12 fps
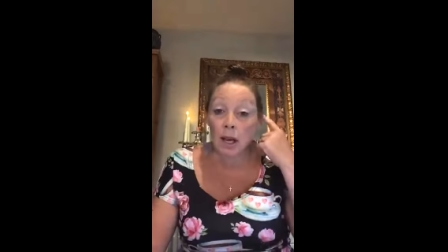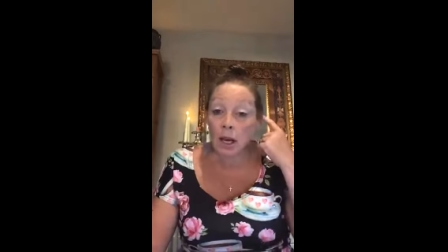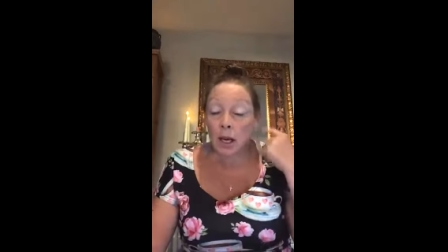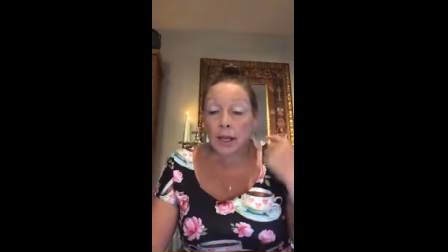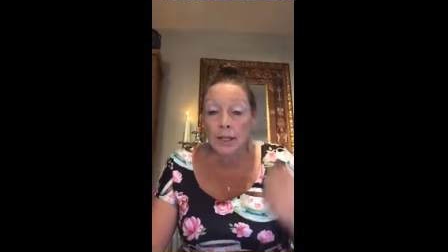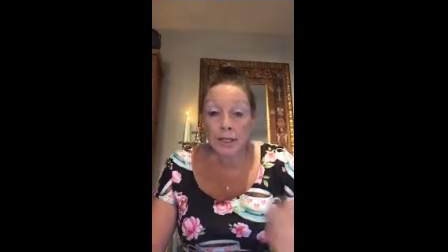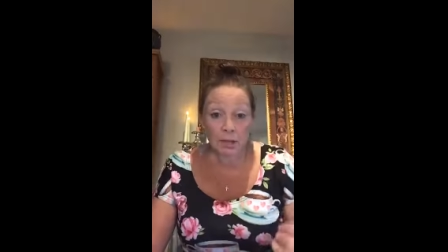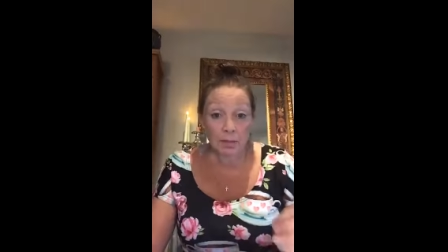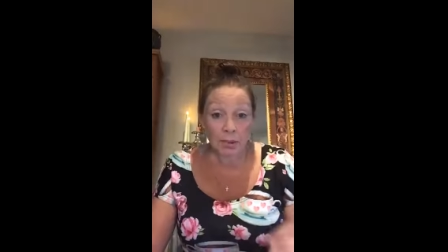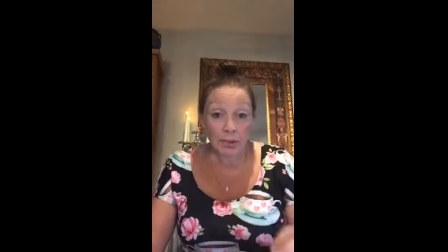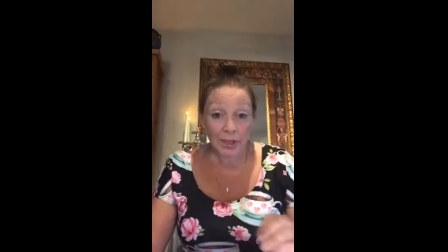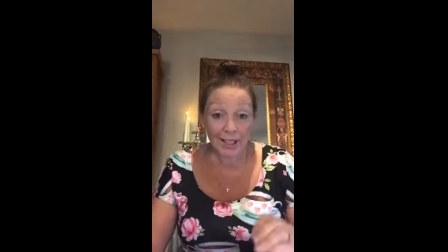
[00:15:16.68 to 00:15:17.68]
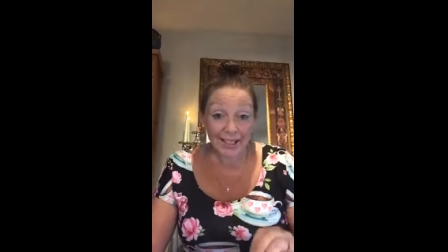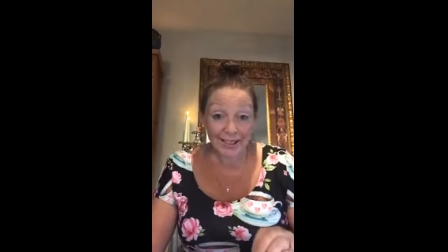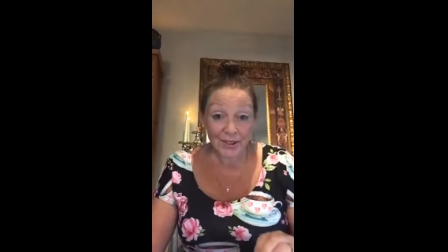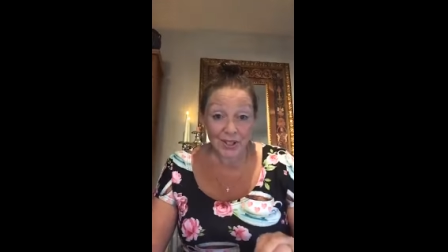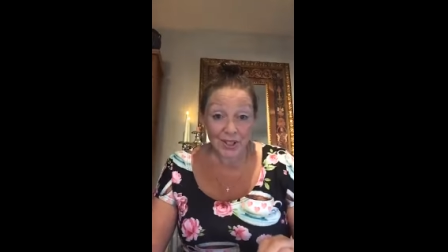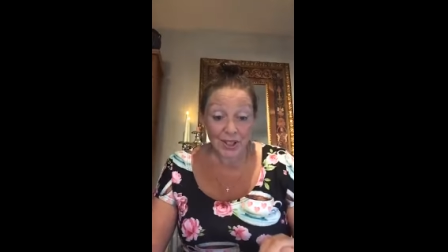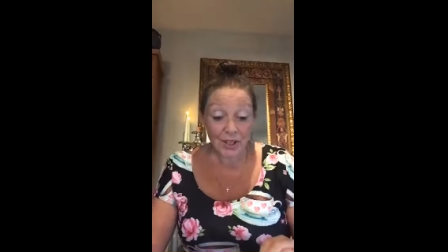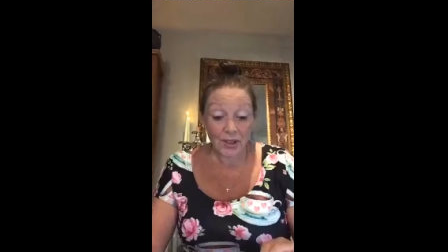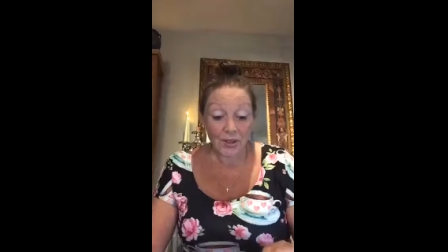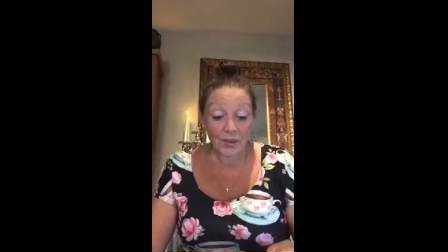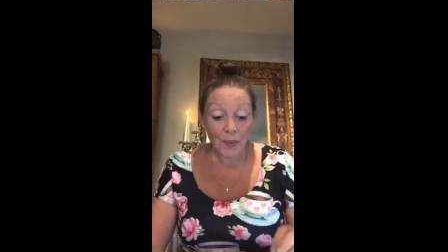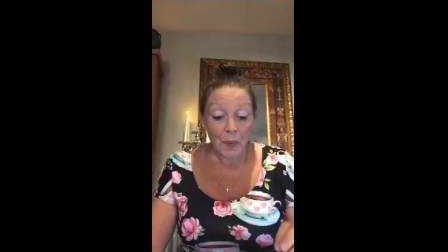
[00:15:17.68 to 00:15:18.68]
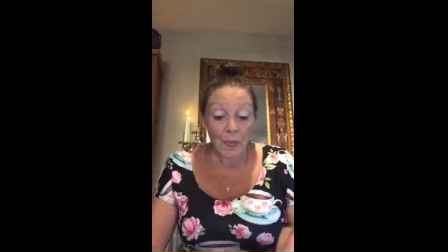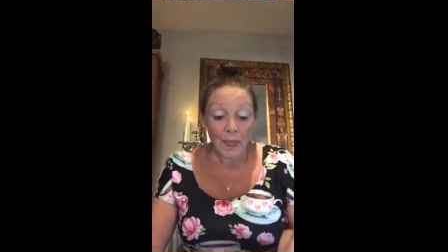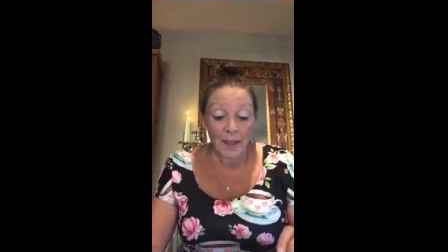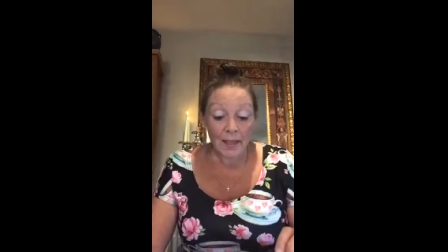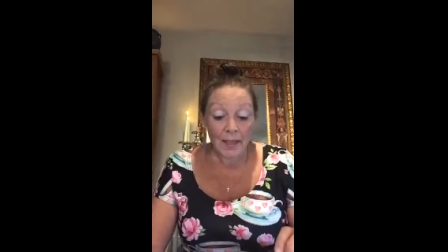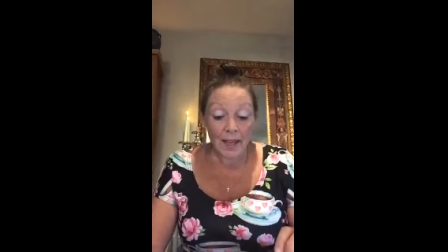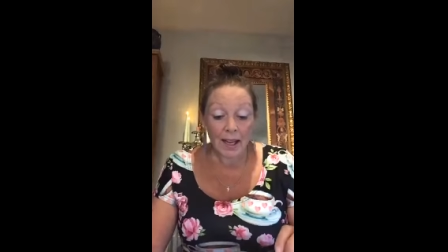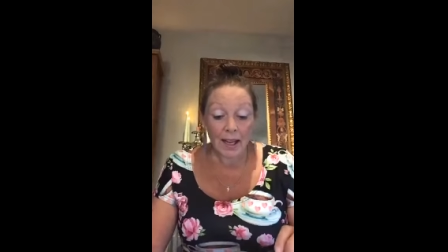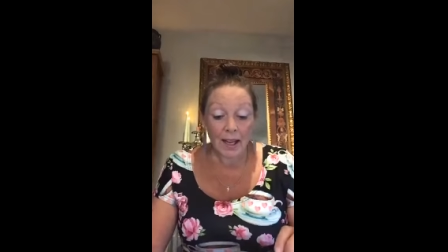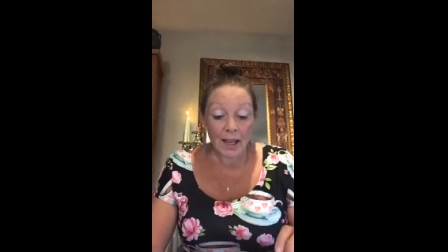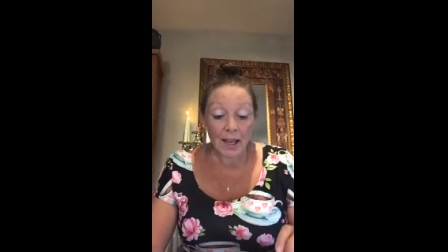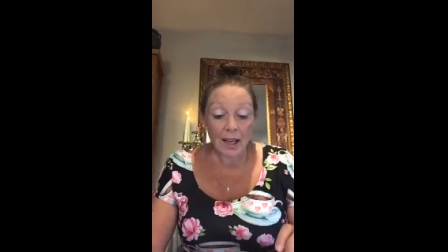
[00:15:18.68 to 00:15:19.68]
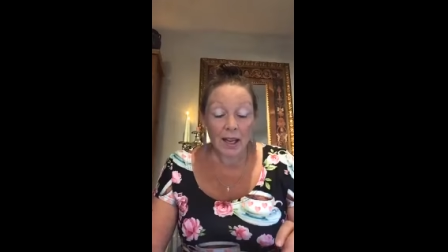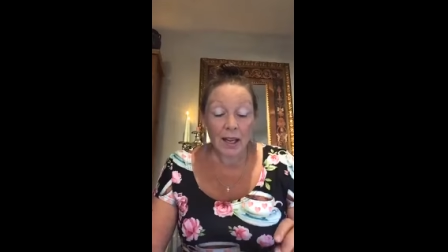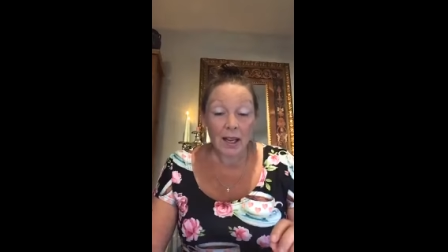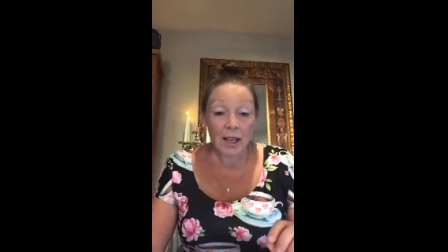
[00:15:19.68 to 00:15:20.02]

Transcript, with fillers: that I need to point out to you that